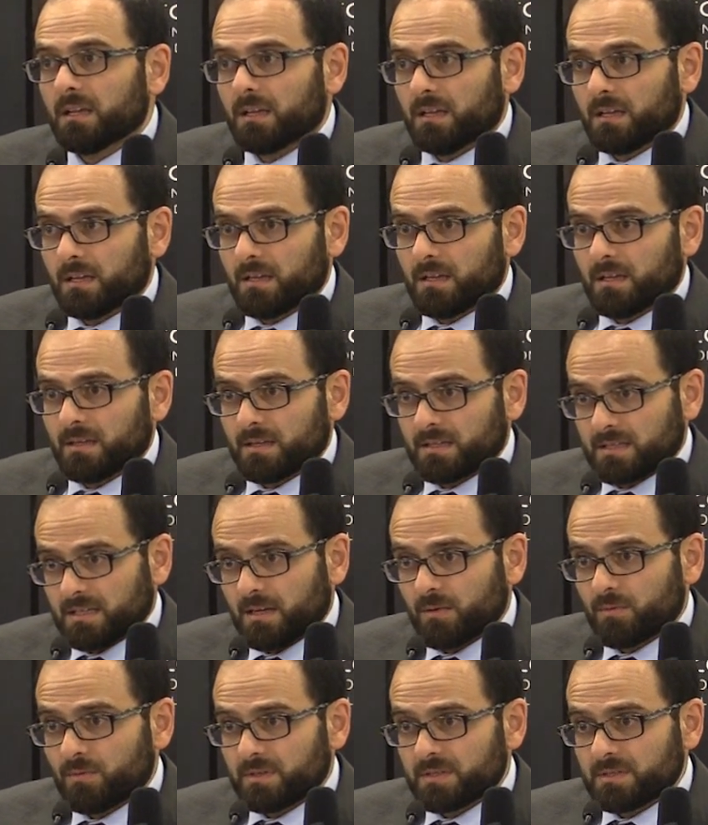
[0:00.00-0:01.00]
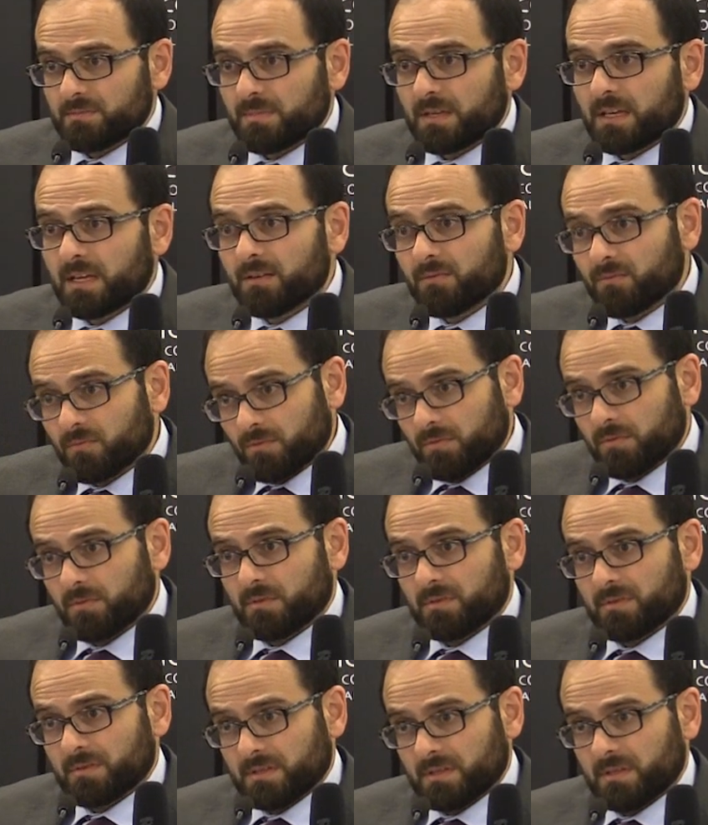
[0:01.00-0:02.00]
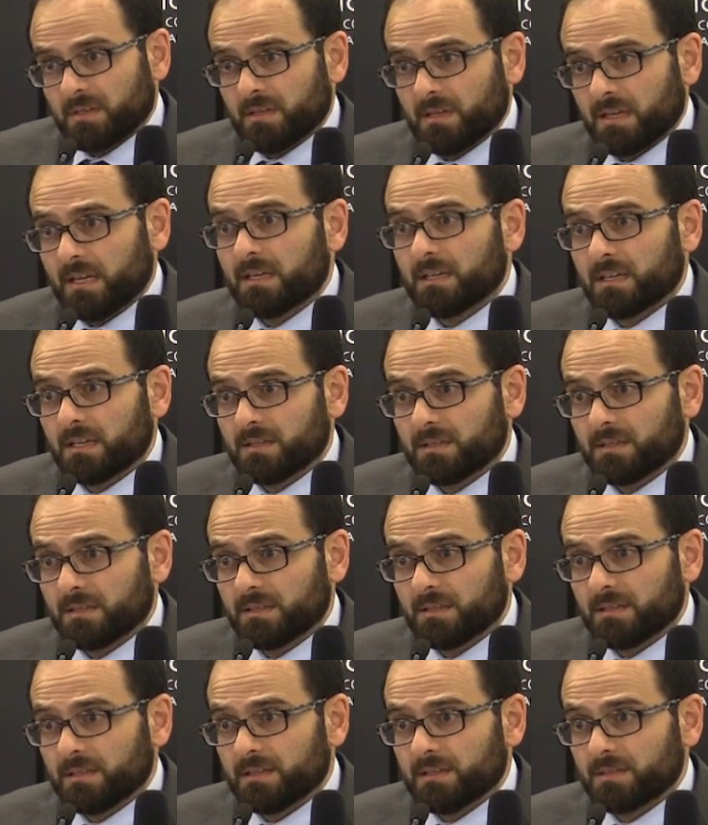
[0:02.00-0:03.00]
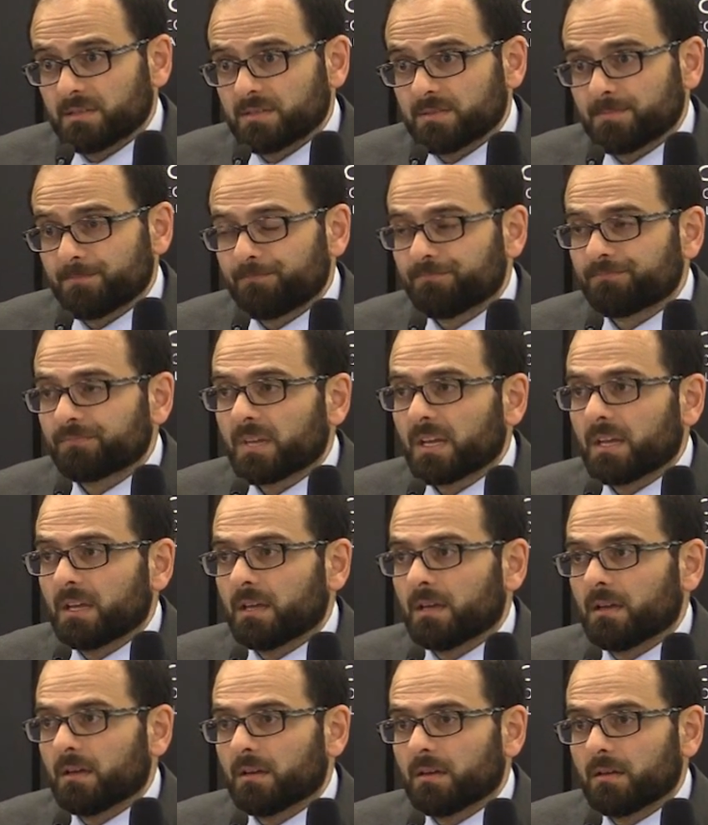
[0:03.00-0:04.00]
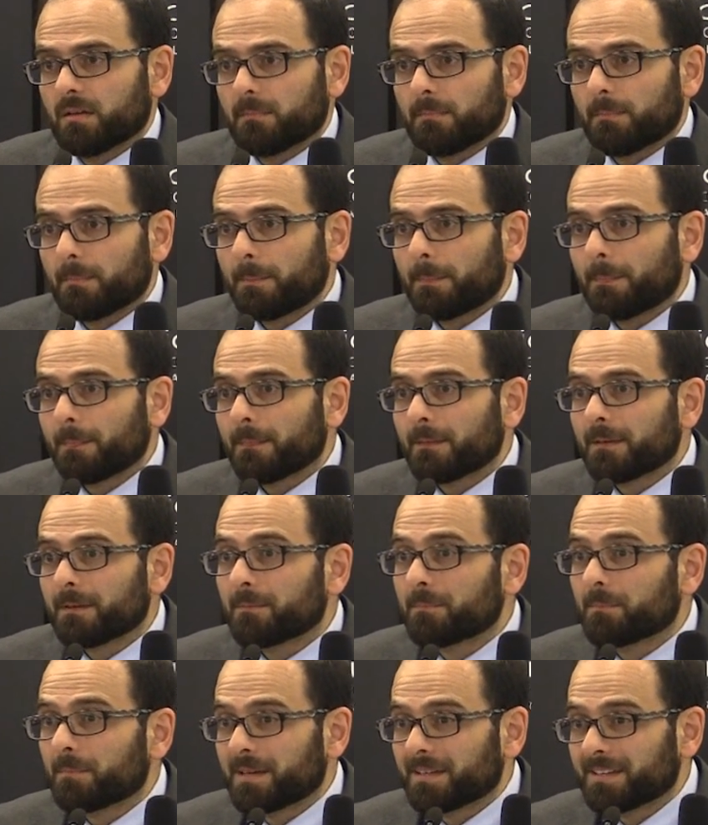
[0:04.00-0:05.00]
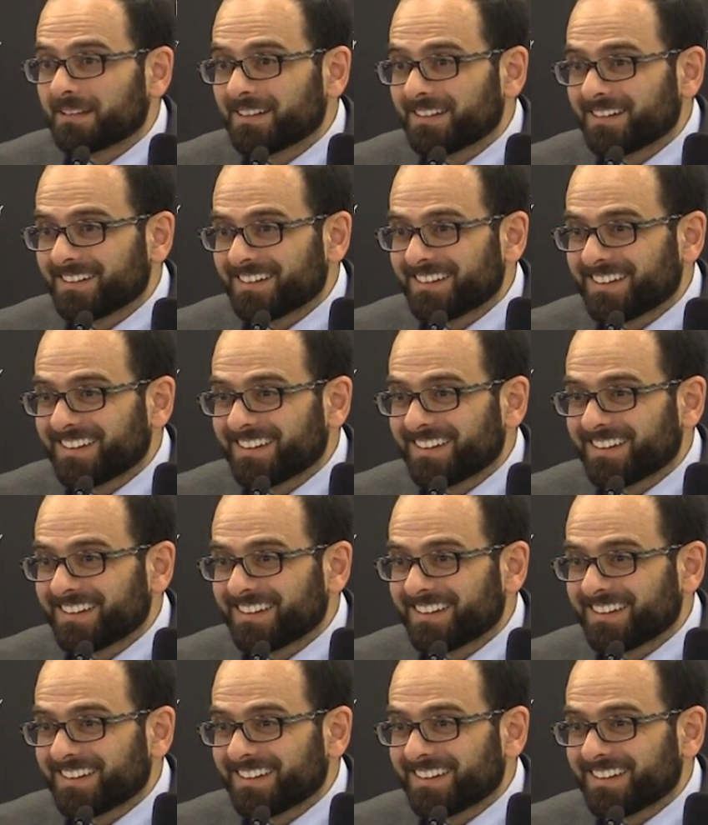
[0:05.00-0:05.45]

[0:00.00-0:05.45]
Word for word: uh, the southern Spain, for uh, 800 years. Uh, pardon?